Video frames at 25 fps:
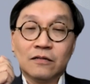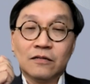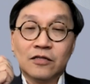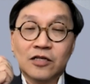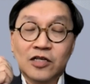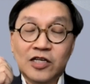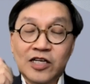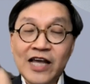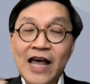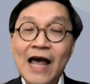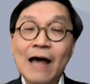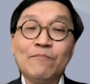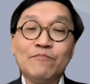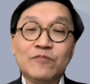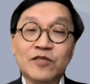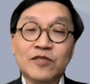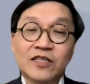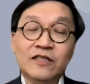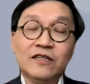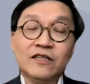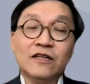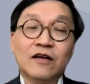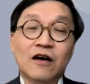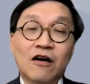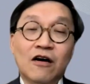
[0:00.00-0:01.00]
The
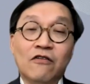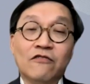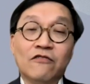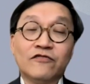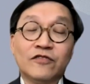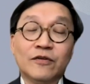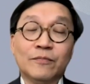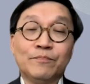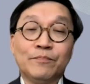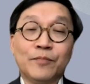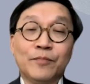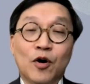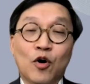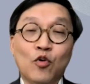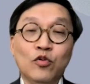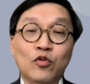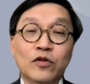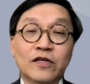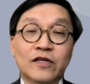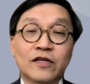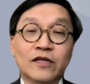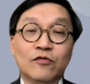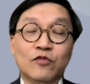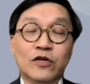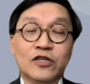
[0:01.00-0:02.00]
captain of the
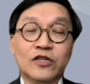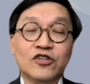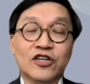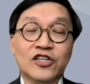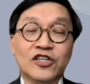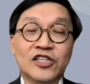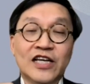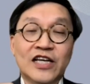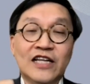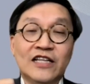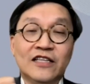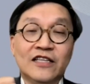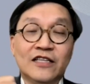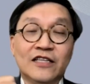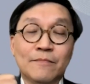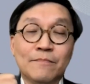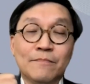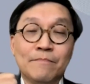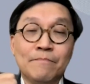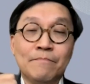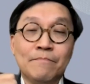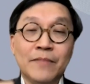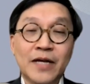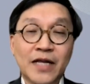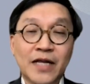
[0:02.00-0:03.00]
boat, which is in the
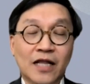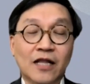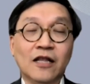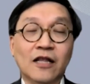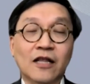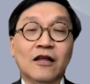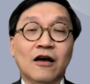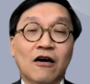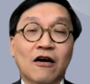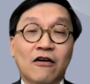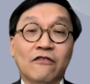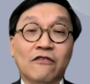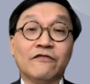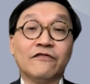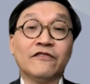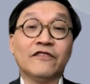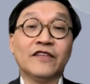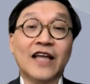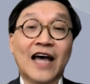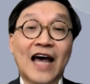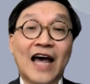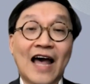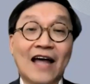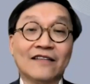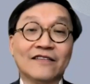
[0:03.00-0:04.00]
middle of
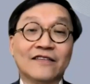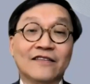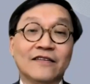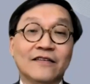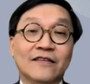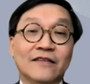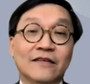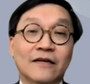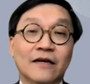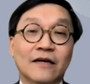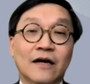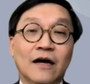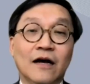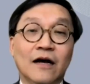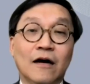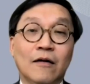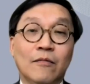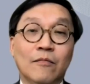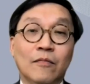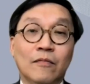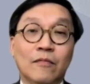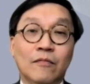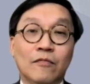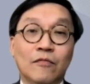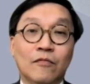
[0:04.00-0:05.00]
that
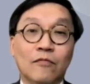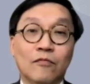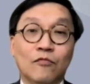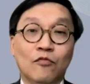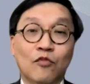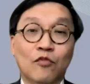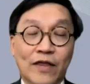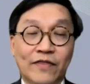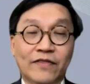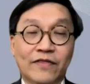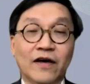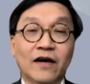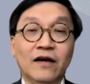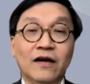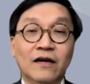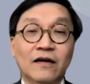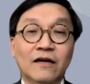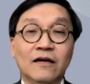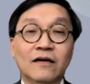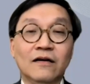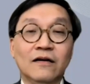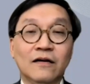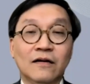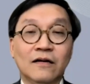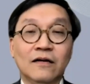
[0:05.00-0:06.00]
weather,
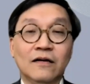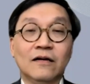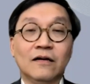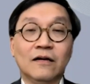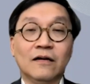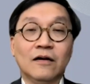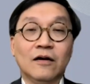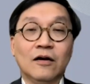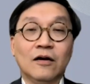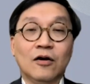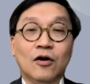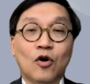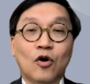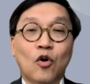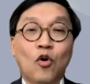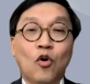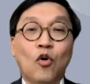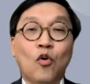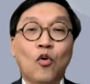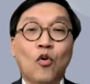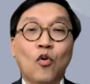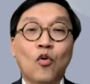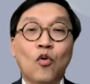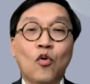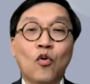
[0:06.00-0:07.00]

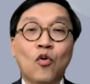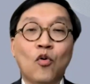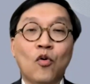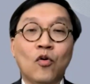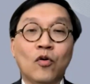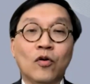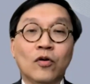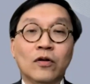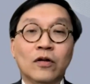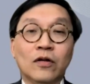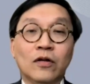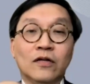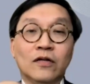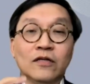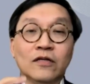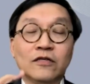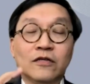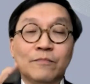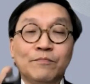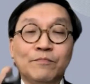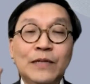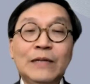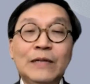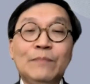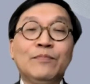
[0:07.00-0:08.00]
or
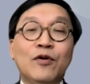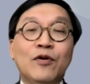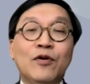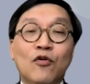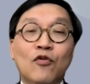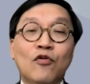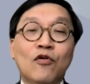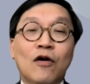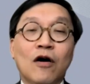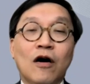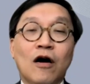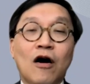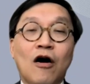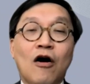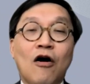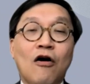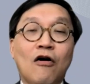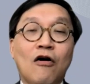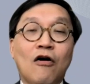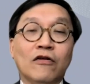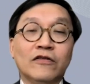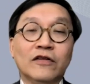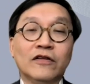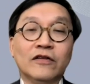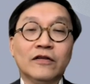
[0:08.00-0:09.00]
the people
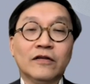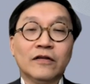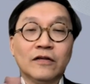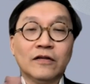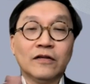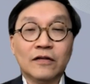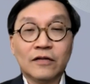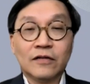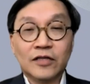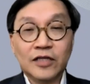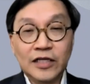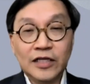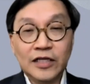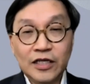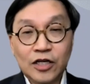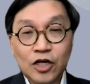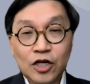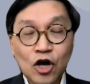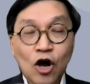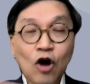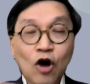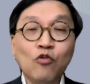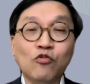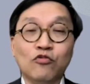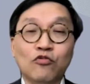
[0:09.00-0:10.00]
on the
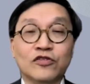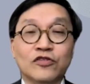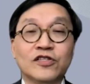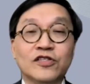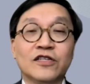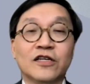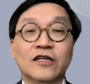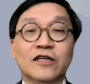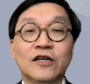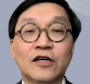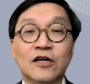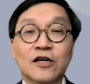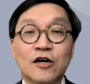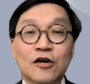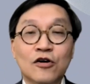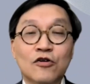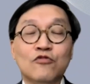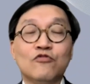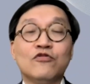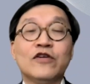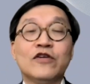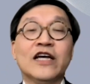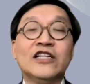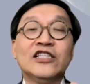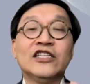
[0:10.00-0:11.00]
coast
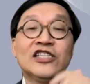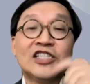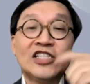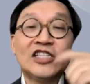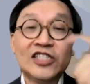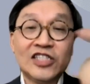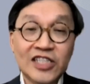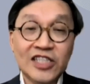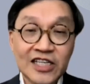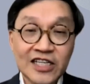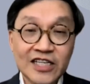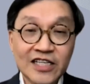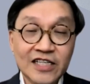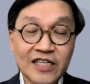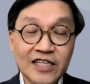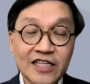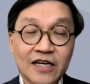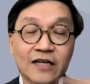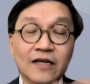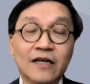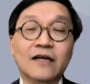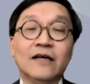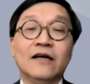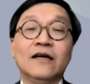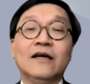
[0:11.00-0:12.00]
who can see
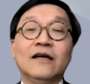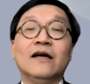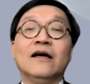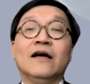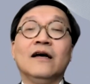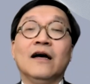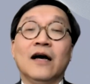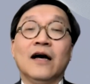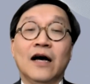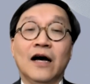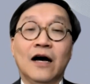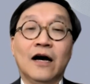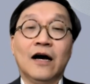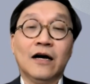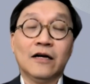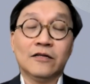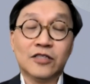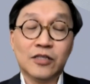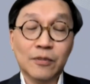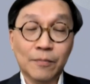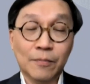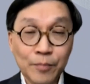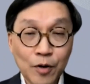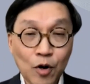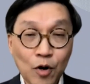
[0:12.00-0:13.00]

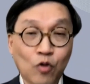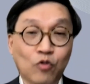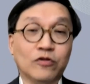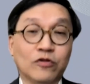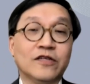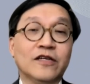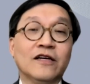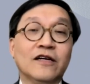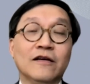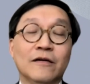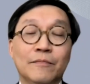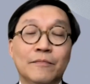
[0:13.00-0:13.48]
the boat